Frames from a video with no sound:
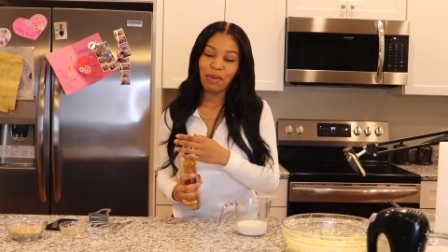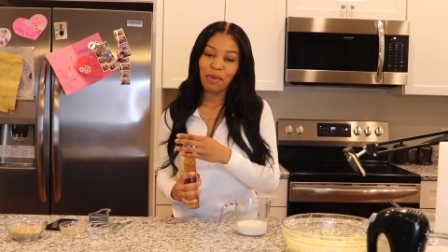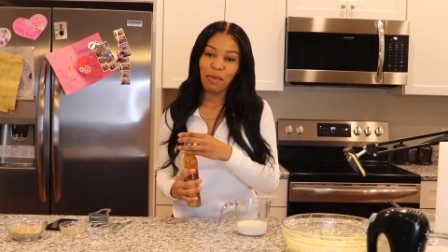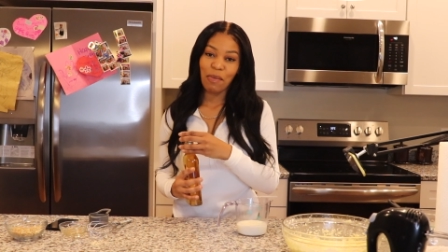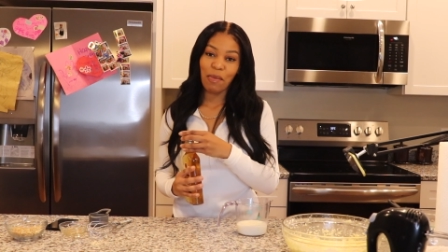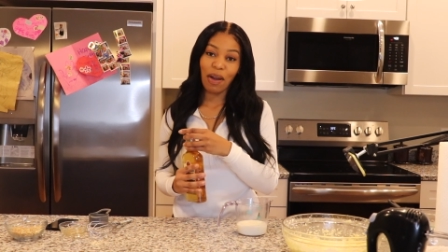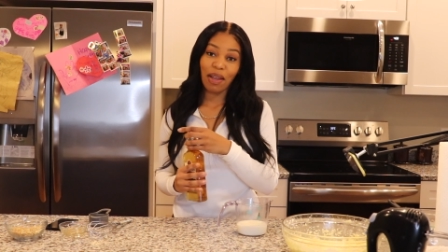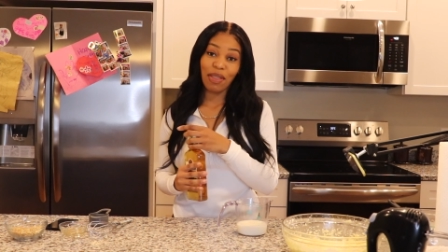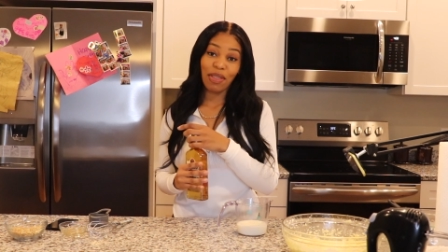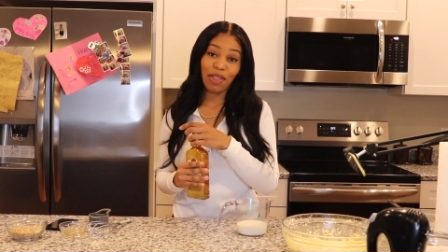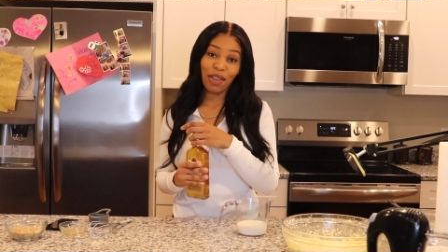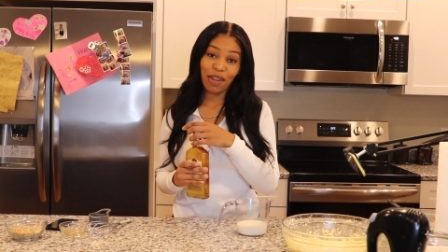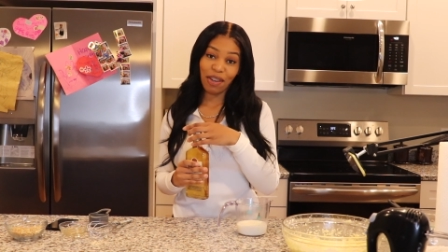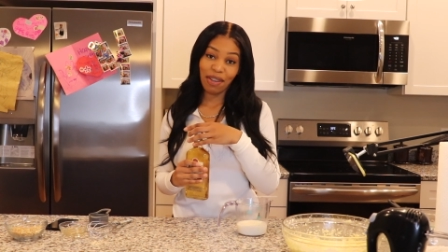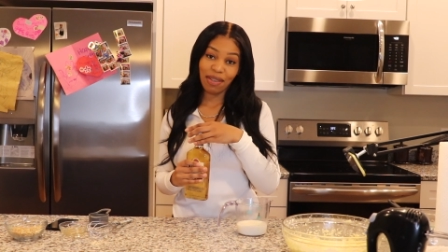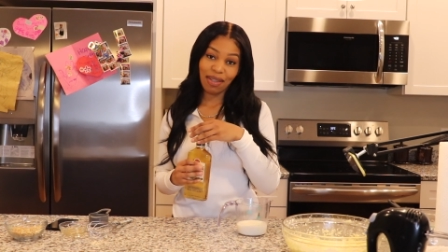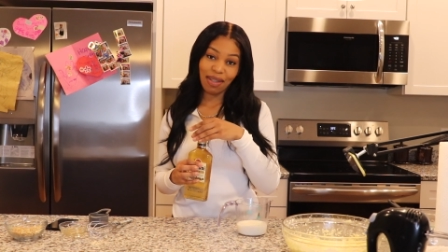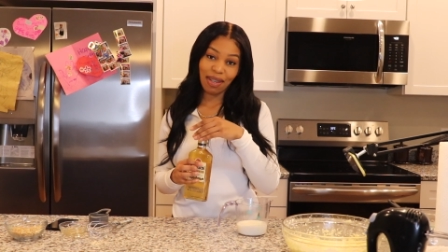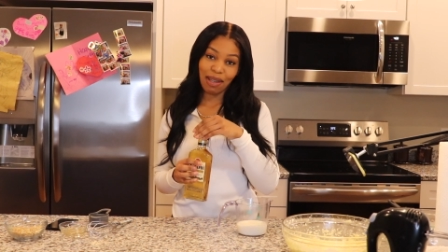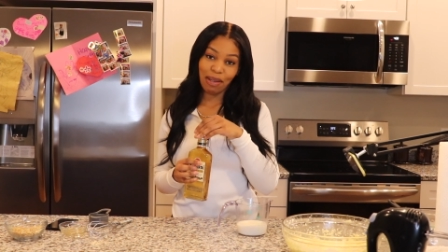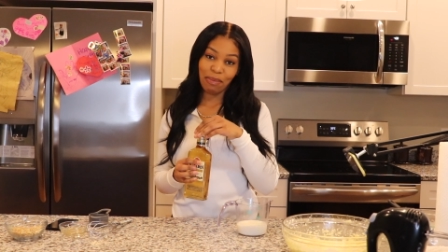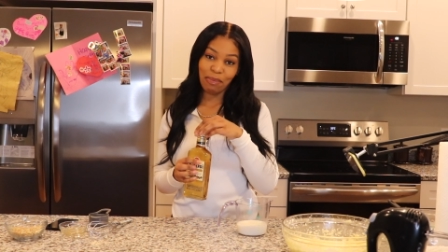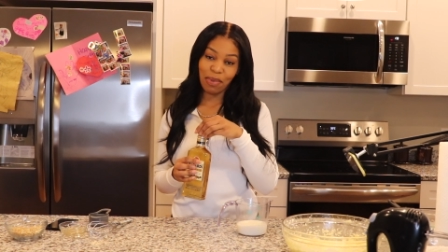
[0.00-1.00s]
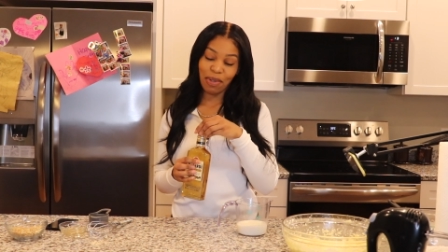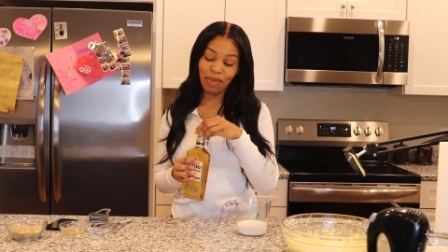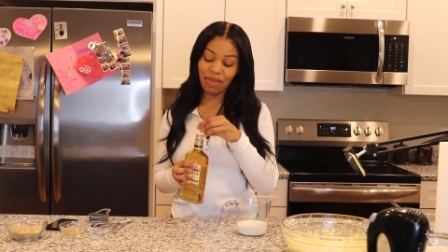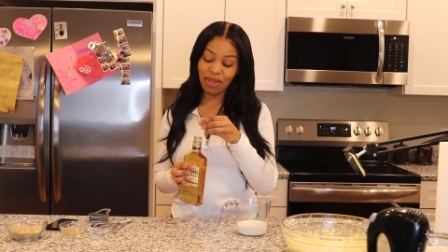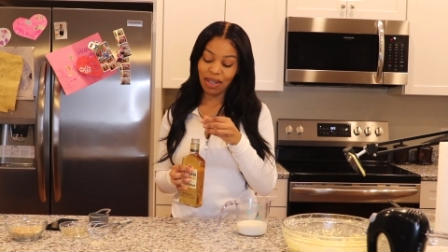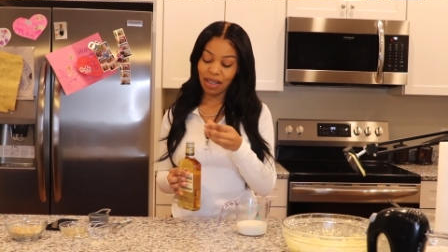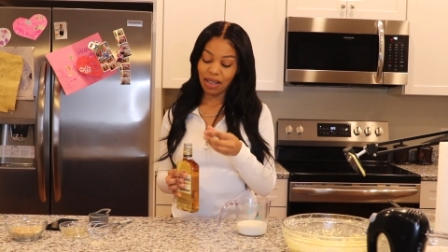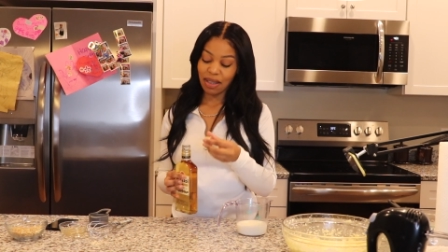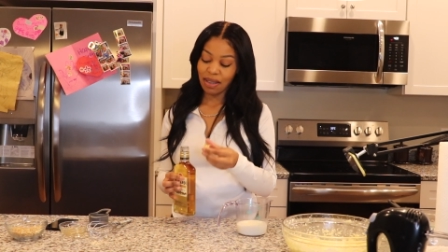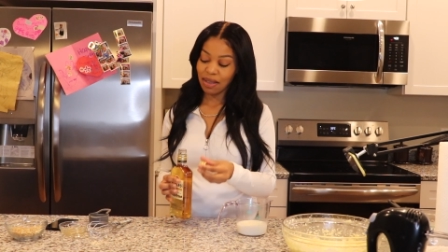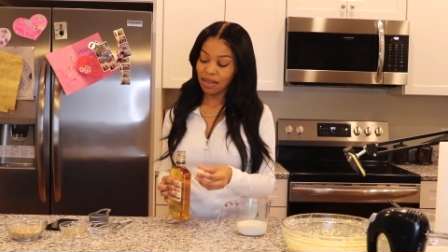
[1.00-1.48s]
1/3 cup of
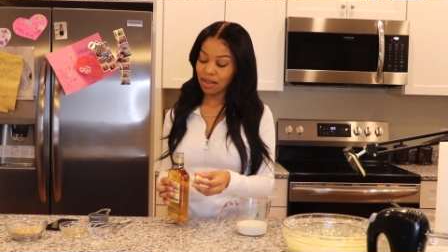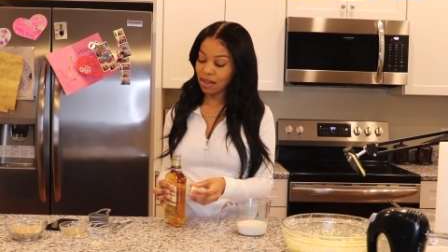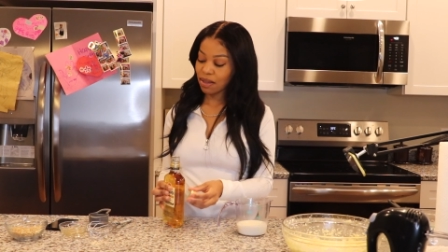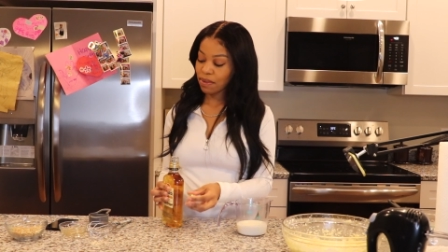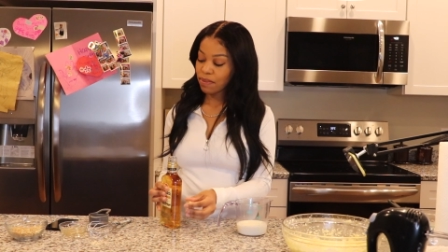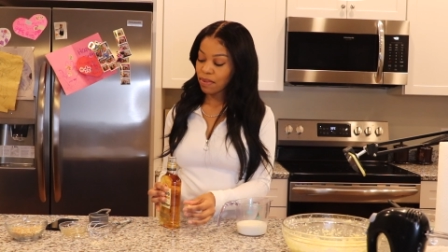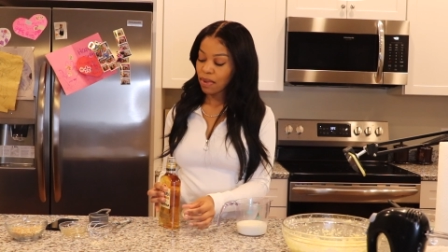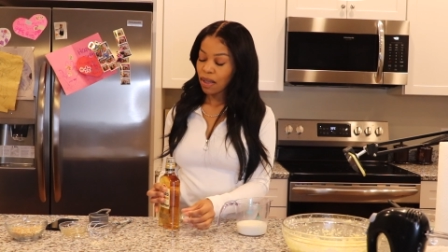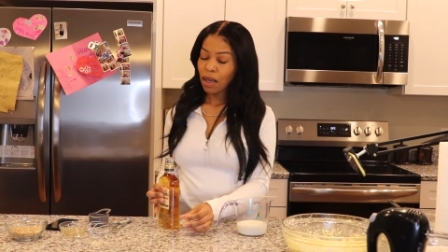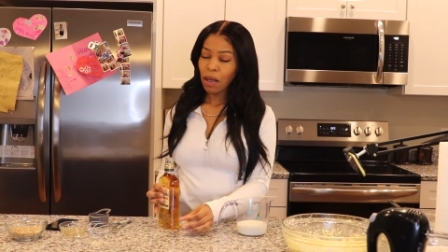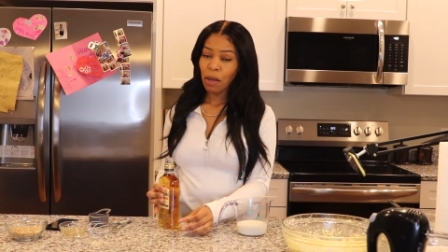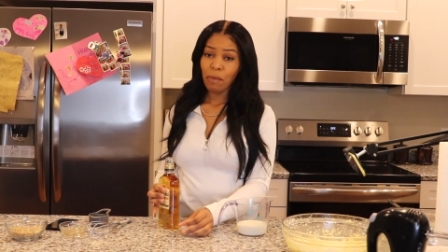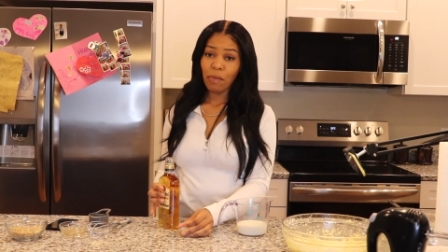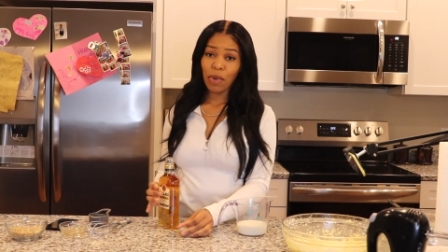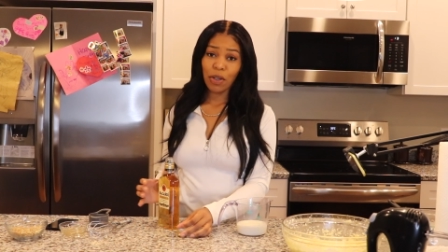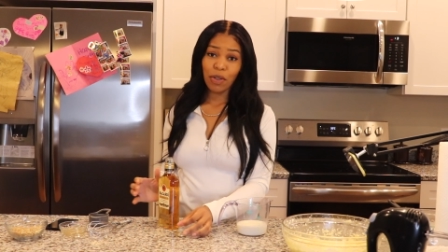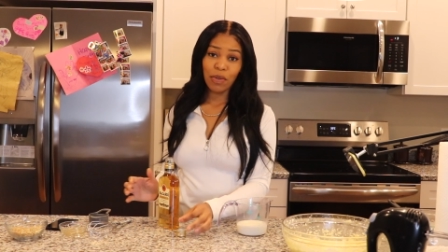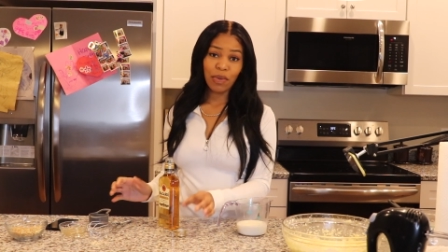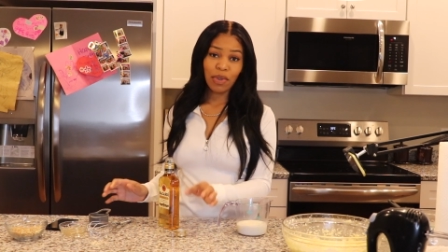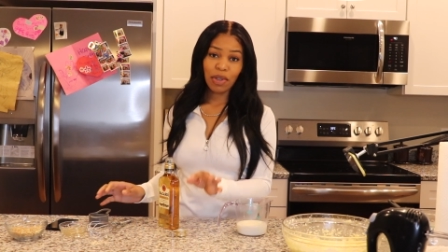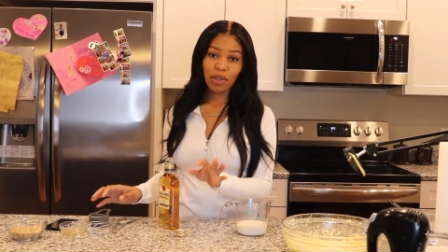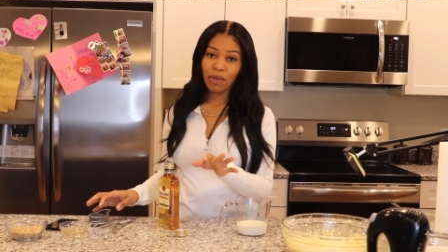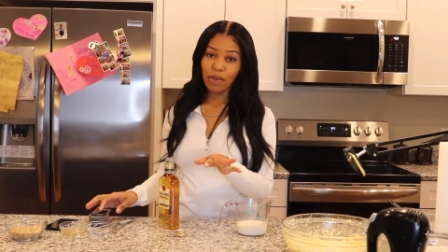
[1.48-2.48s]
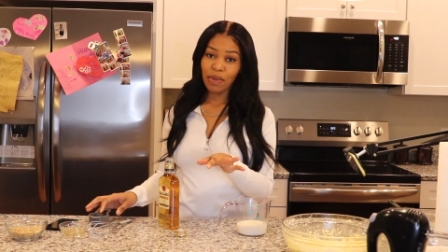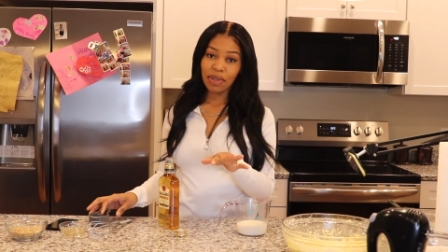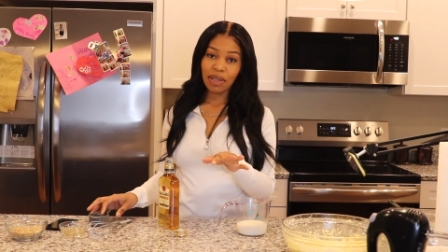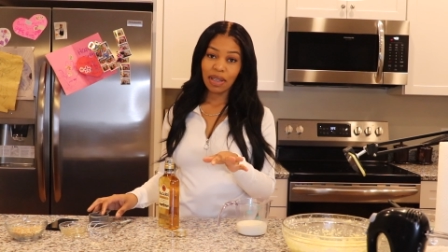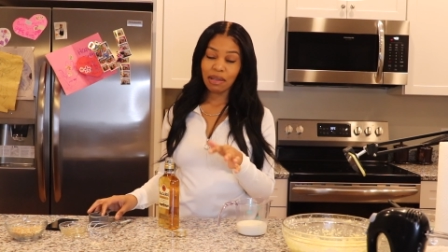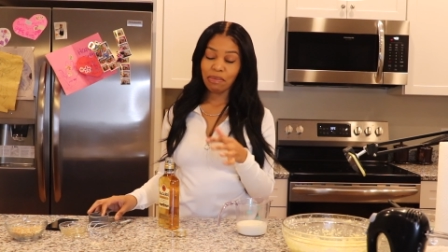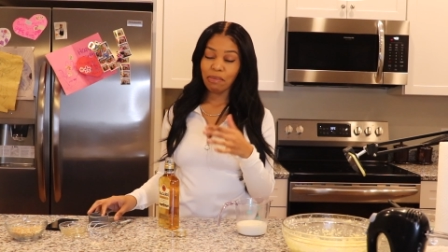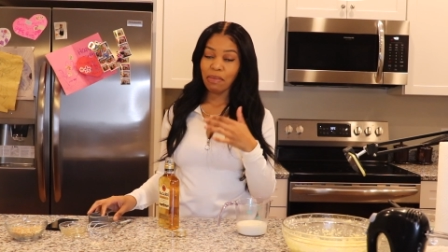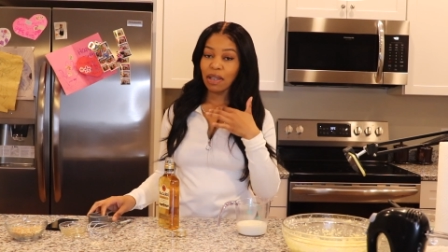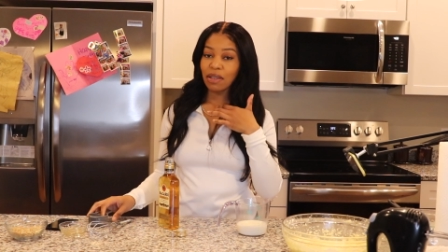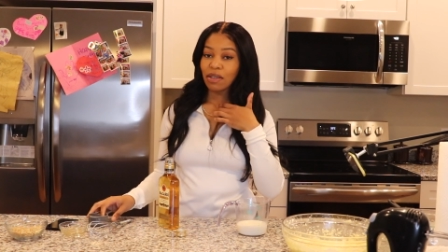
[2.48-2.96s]
this. But you can use
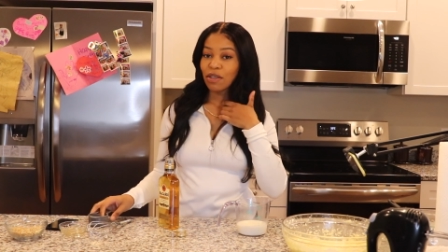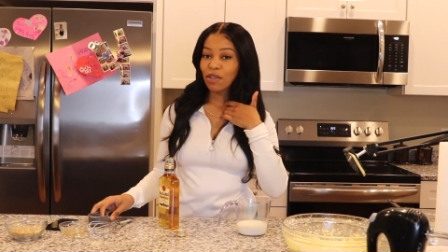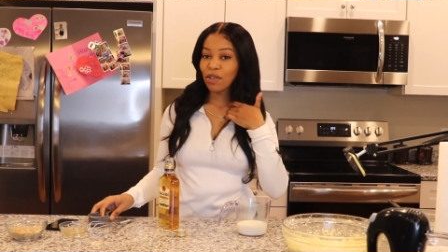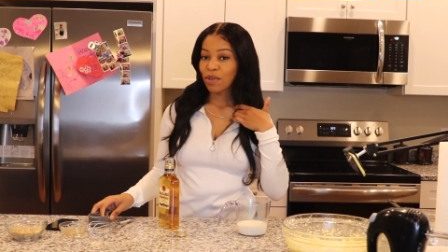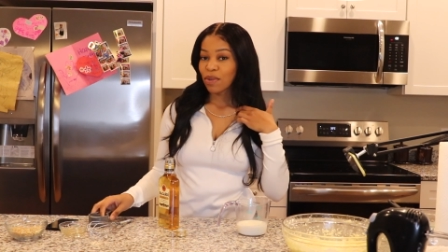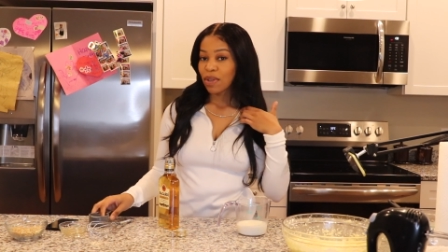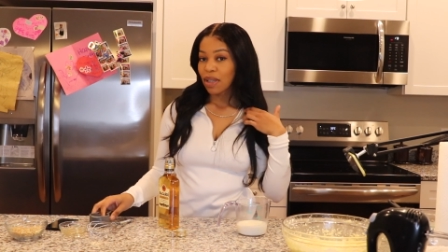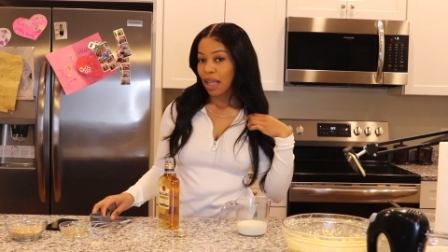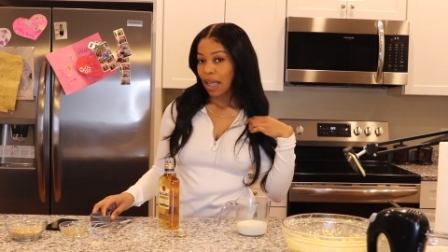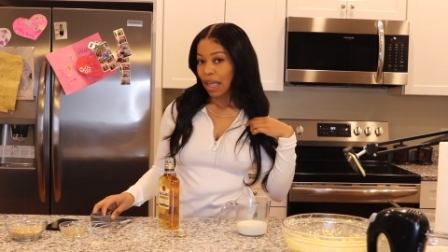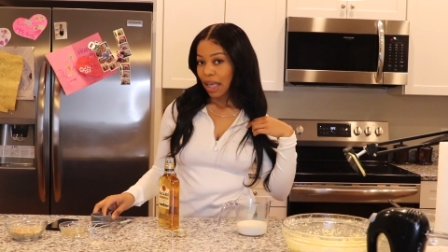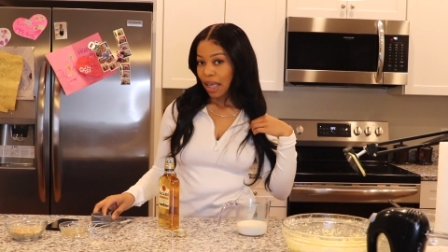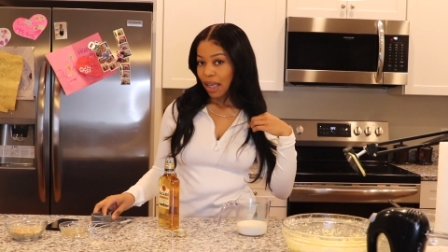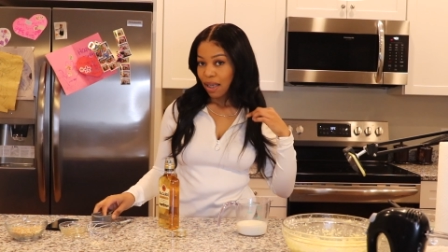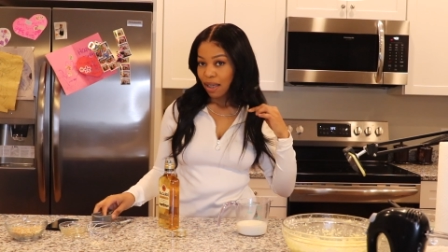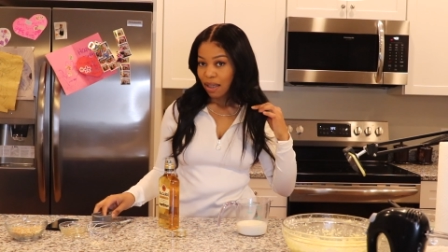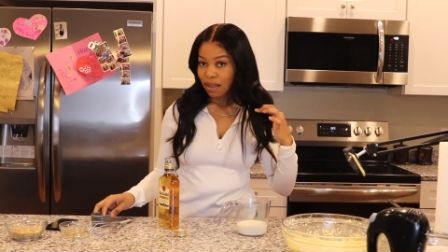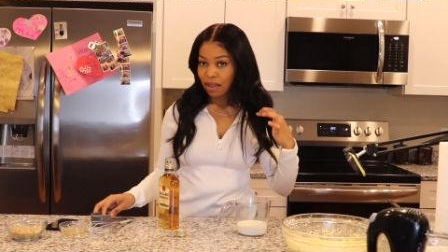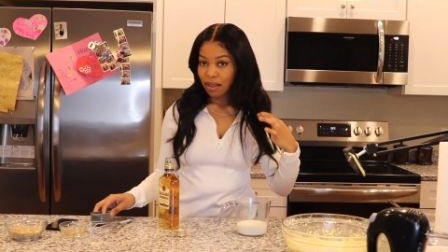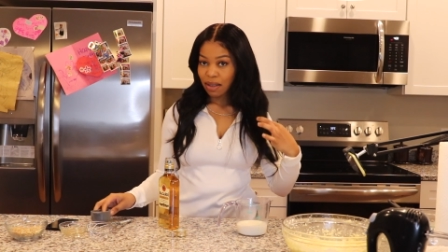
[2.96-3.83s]
as much as you like,